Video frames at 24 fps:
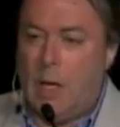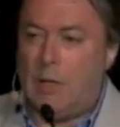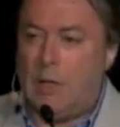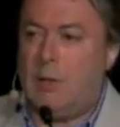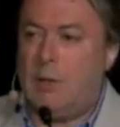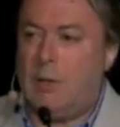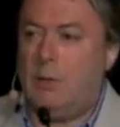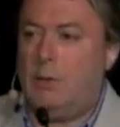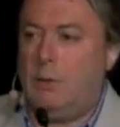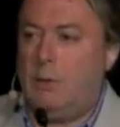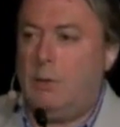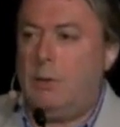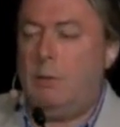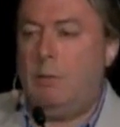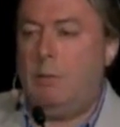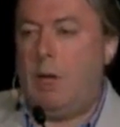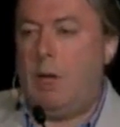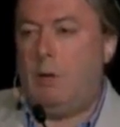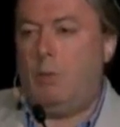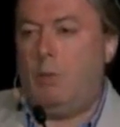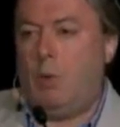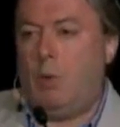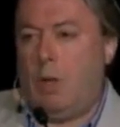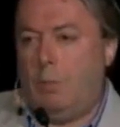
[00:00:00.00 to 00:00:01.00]
So there
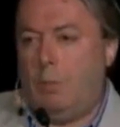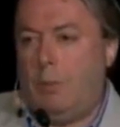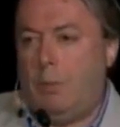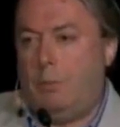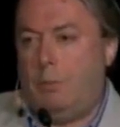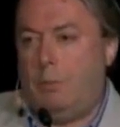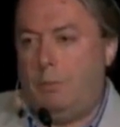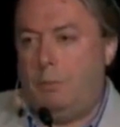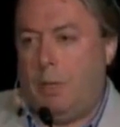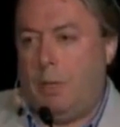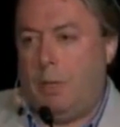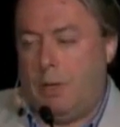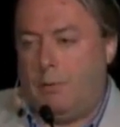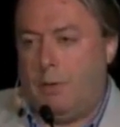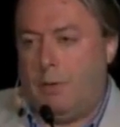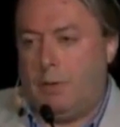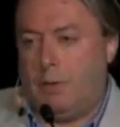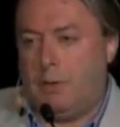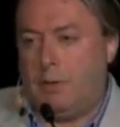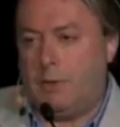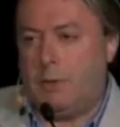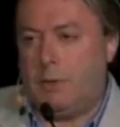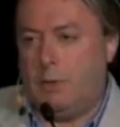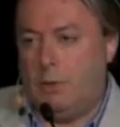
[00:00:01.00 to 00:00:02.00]
may well be
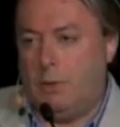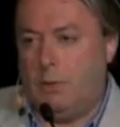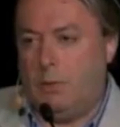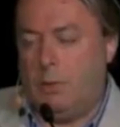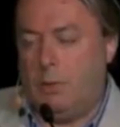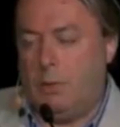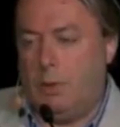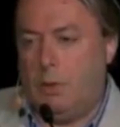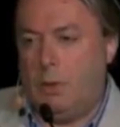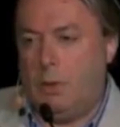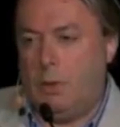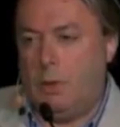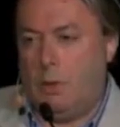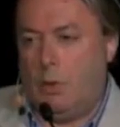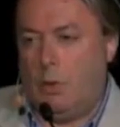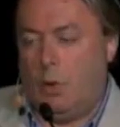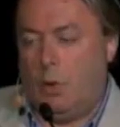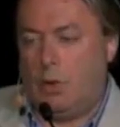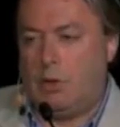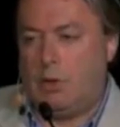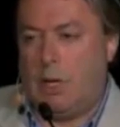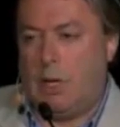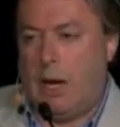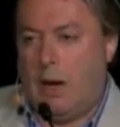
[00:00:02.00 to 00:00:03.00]
benefits to,
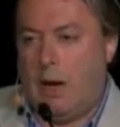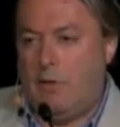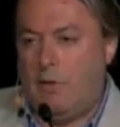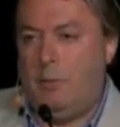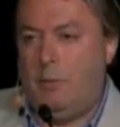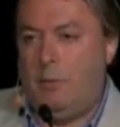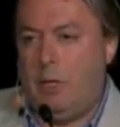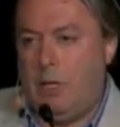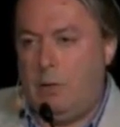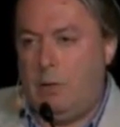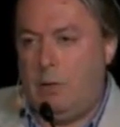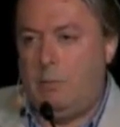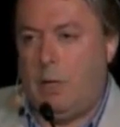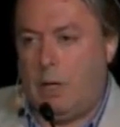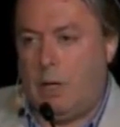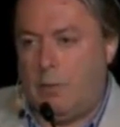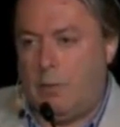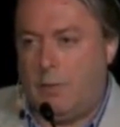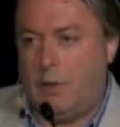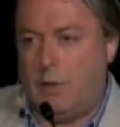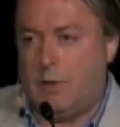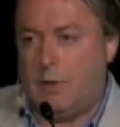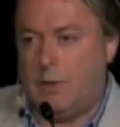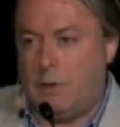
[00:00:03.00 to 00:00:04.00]
or have been
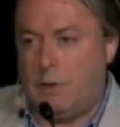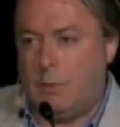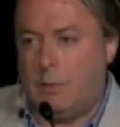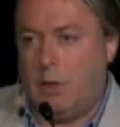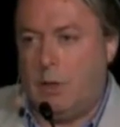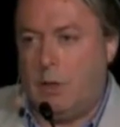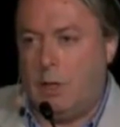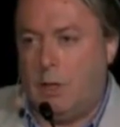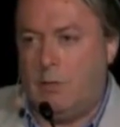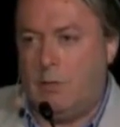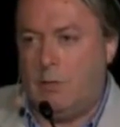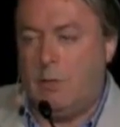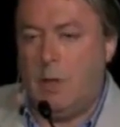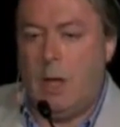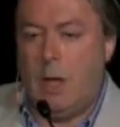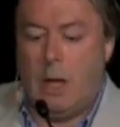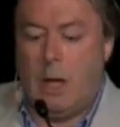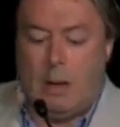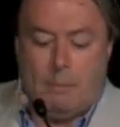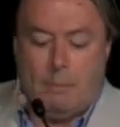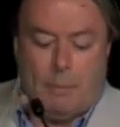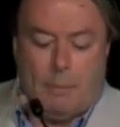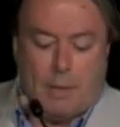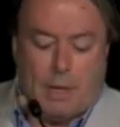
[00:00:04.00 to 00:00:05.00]
benefits to belief,
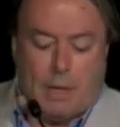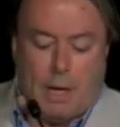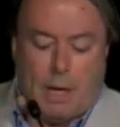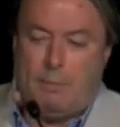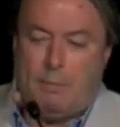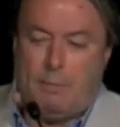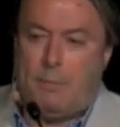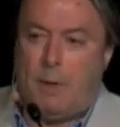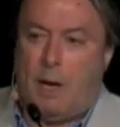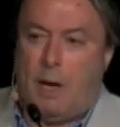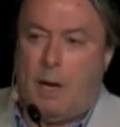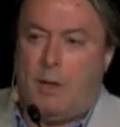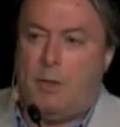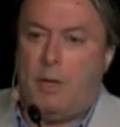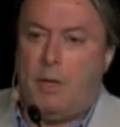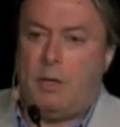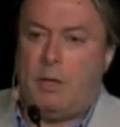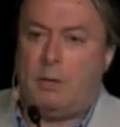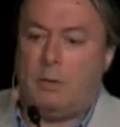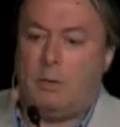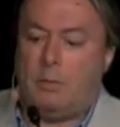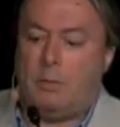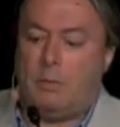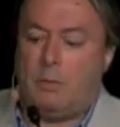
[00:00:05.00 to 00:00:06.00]
but I
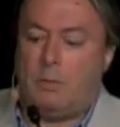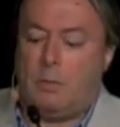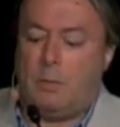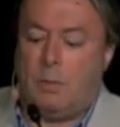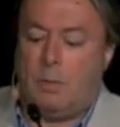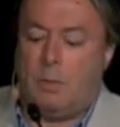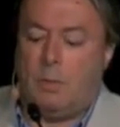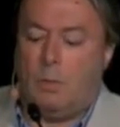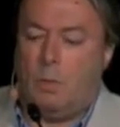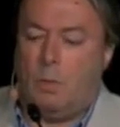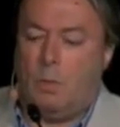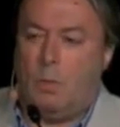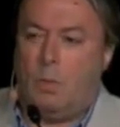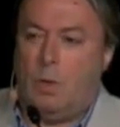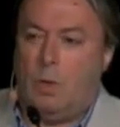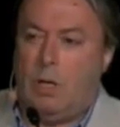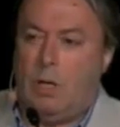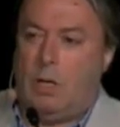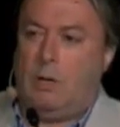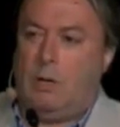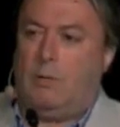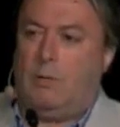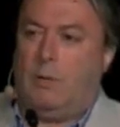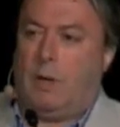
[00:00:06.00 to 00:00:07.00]
think that
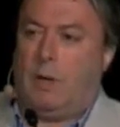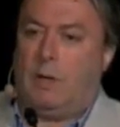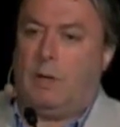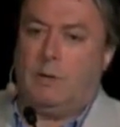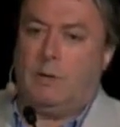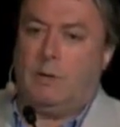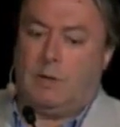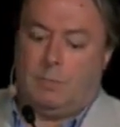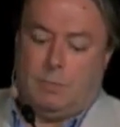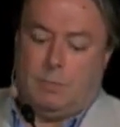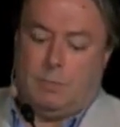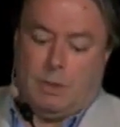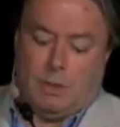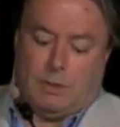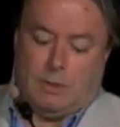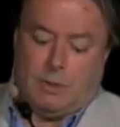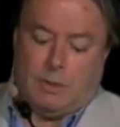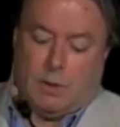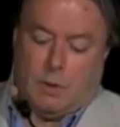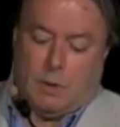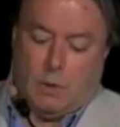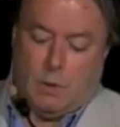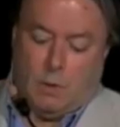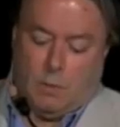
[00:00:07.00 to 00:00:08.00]
we, if I can speak
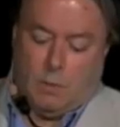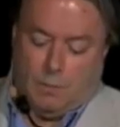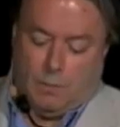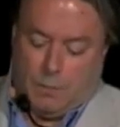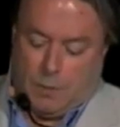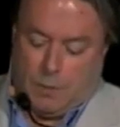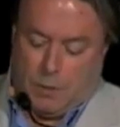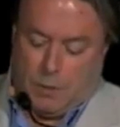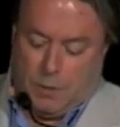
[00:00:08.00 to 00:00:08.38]
so